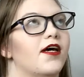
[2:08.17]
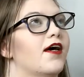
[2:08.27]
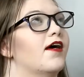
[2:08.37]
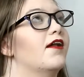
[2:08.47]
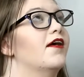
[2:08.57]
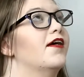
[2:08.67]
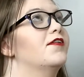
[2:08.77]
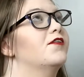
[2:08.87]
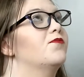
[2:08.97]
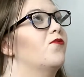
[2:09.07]
and
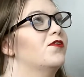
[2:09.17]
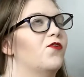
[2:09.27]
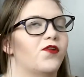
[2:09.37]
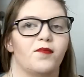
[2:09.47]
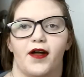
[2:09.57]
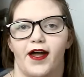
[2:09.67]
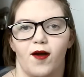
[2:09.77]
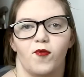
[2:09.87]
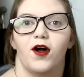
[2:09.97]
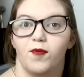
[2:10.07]
it's what's holding my
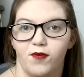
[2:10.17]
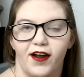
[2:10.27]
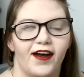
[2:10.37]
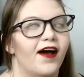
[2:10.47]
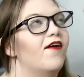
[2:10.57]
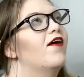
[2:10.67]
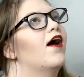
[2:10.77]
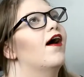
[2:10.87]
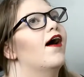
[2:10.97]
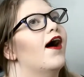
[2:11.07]
camera up right now.
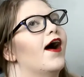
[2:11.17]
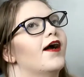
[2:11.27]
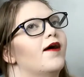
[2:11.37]
I